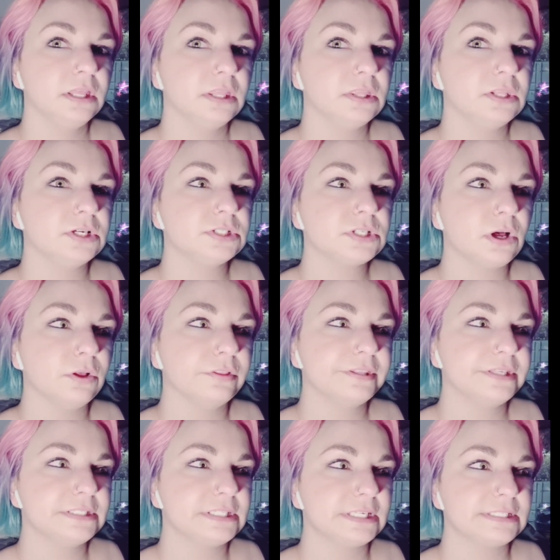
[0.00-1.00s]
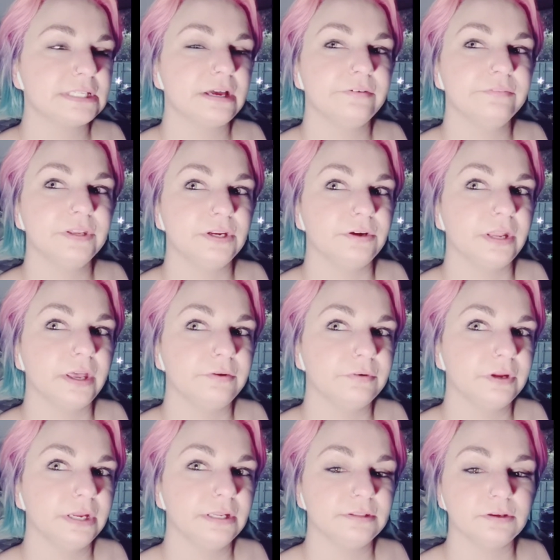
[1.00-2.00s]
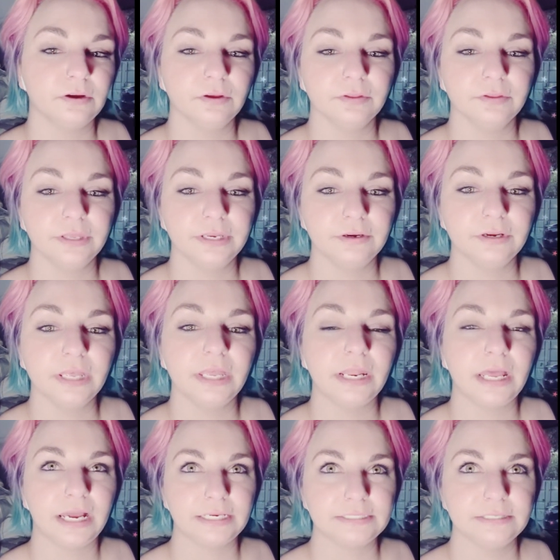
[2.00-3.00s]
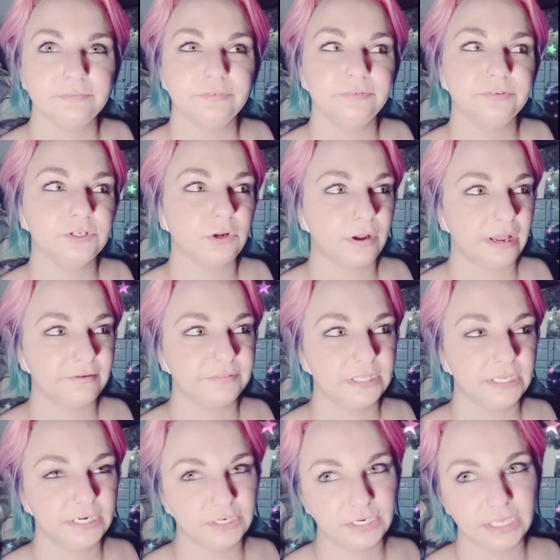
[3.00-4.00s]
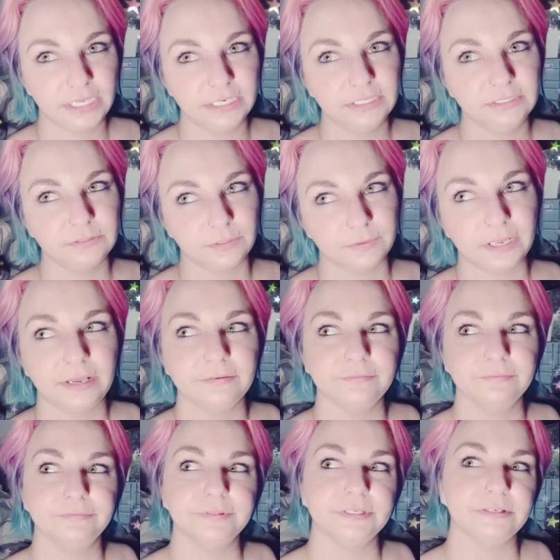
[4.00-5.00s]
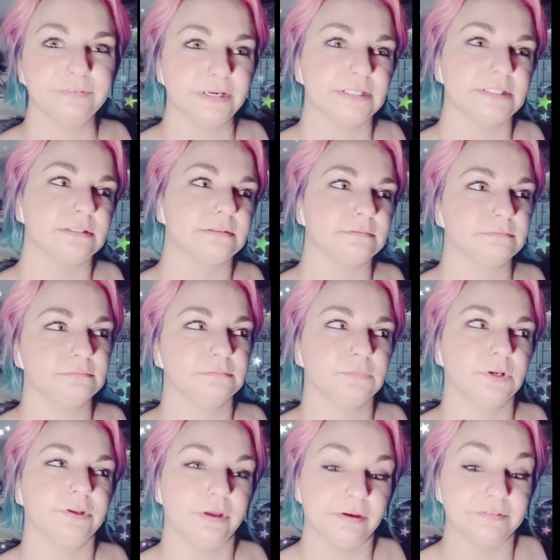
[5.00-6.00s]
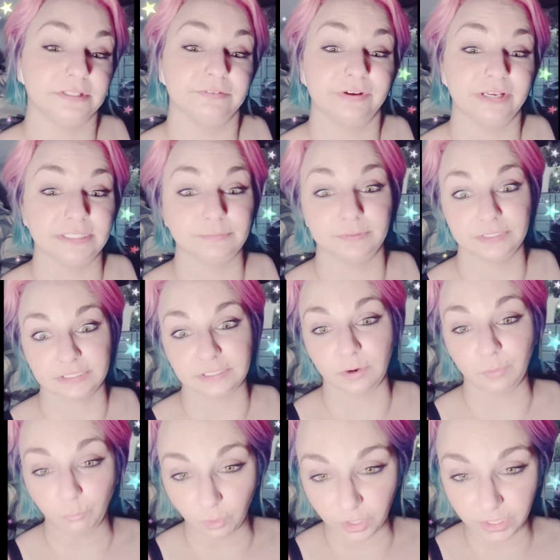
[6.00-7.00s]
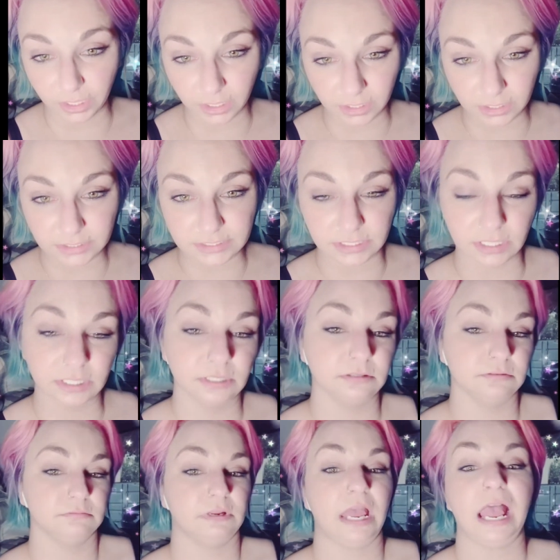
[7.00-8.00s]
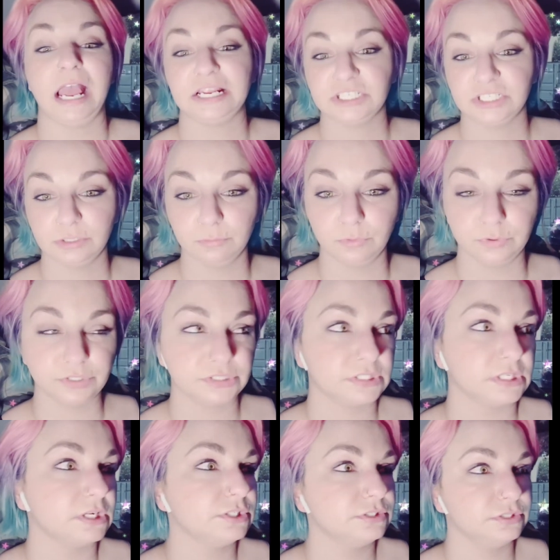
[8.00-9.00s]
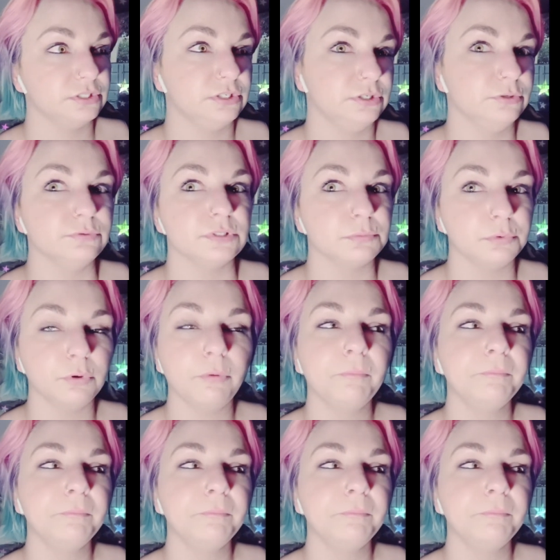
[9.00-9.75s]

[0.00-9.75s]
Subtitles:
There's all these things have internet, right? They're all internet active. If you don't have the internet, you don't have the device. Well, you have the device, but it's not working. It's not actionable. It's not usable.